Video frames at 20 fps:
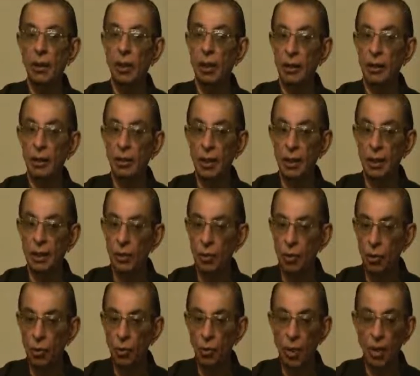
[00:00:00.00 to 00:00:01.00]
it doesn't
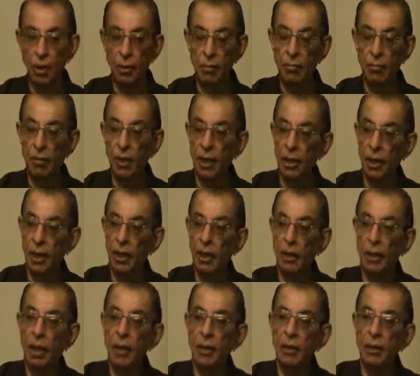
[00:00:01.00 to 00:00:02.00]
cure, but
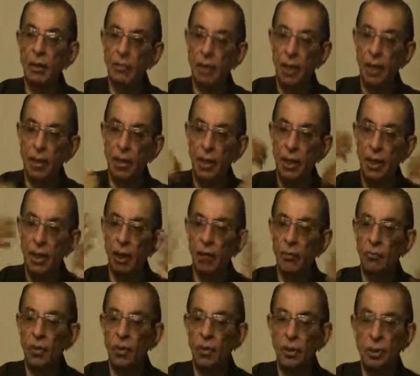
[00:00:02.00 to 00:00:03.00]
it ultimately
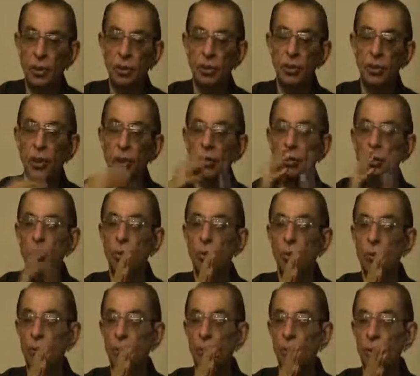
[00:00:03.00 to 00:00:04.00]
converts it
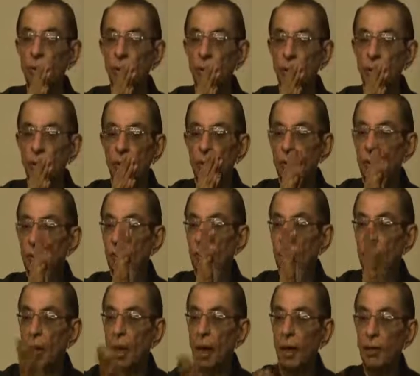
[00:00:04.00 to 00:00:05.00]
into,
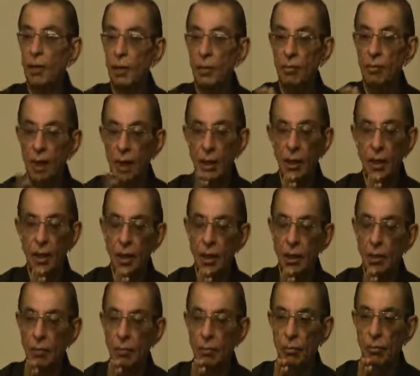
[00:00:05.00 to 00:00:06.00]
ultimately,